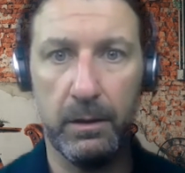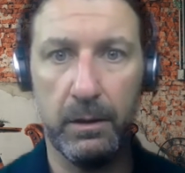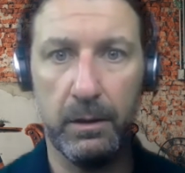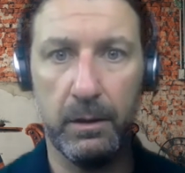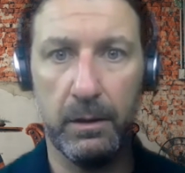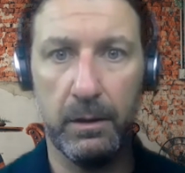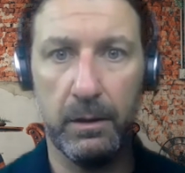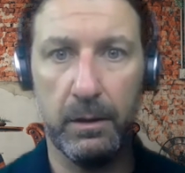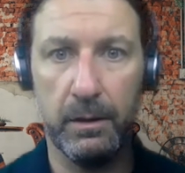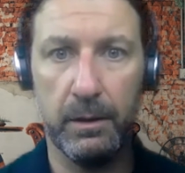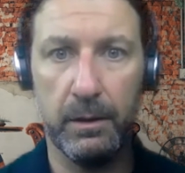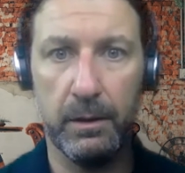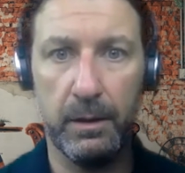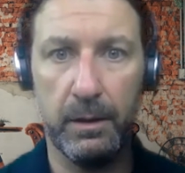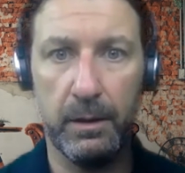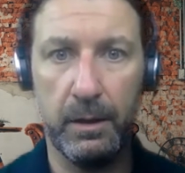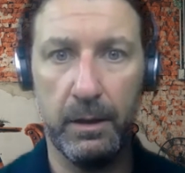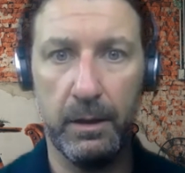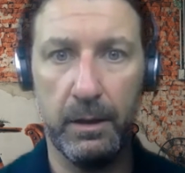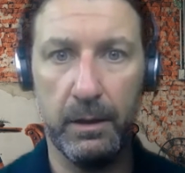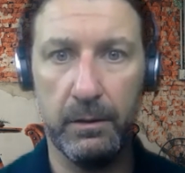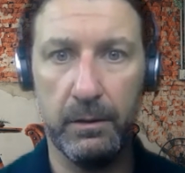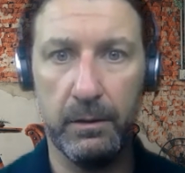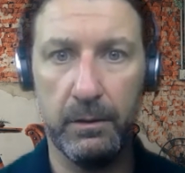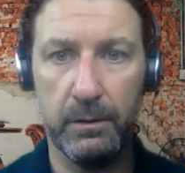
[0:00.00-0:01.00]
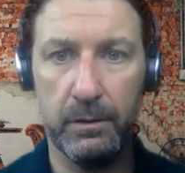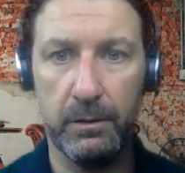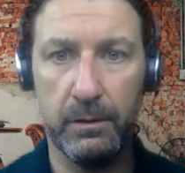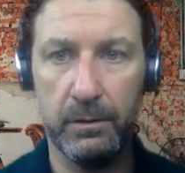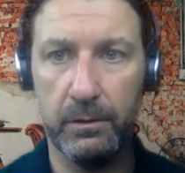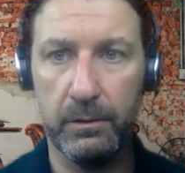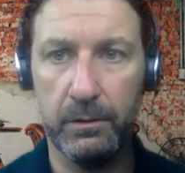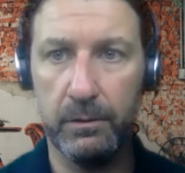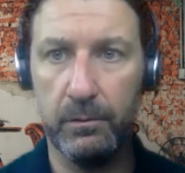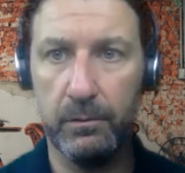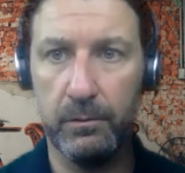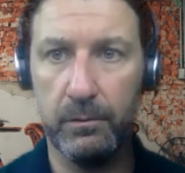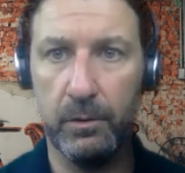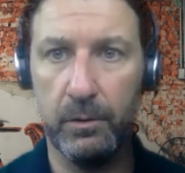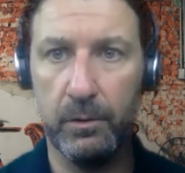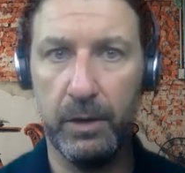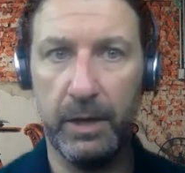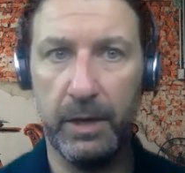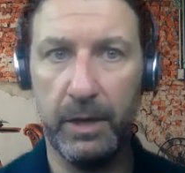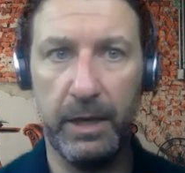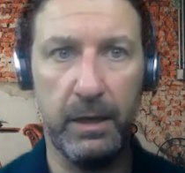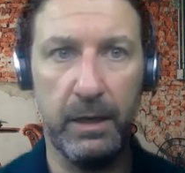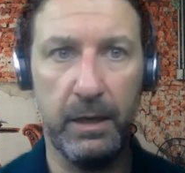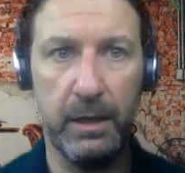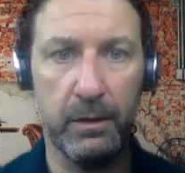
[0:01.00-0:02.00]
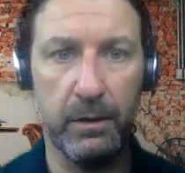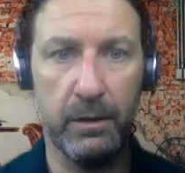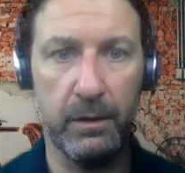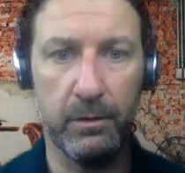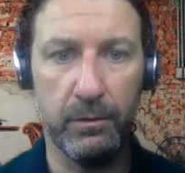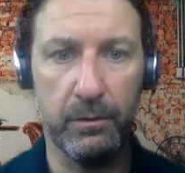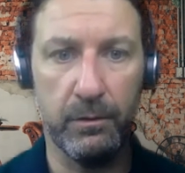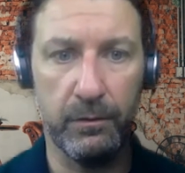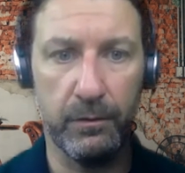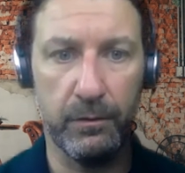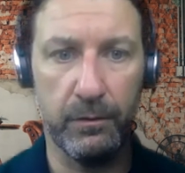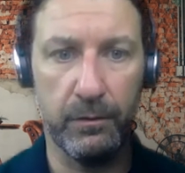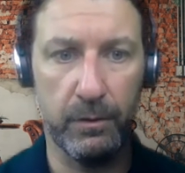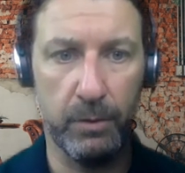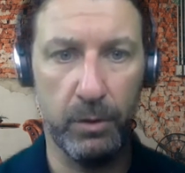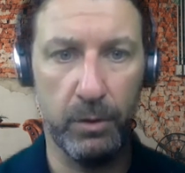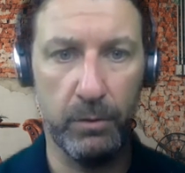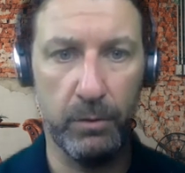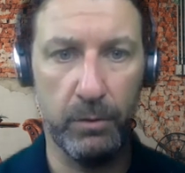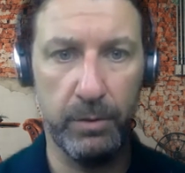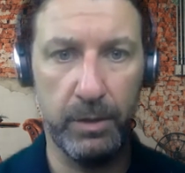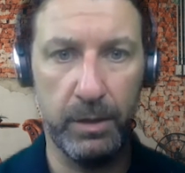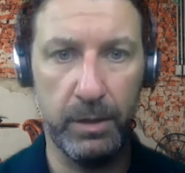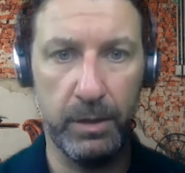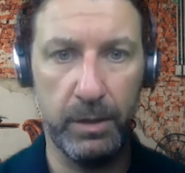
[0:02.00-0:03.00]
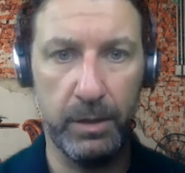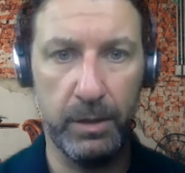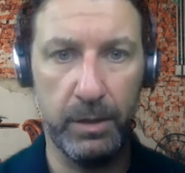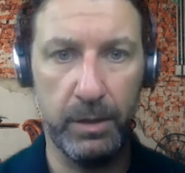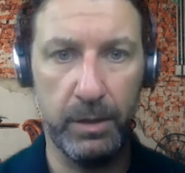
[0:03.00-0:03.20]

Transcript: And we'll hang here for a moment.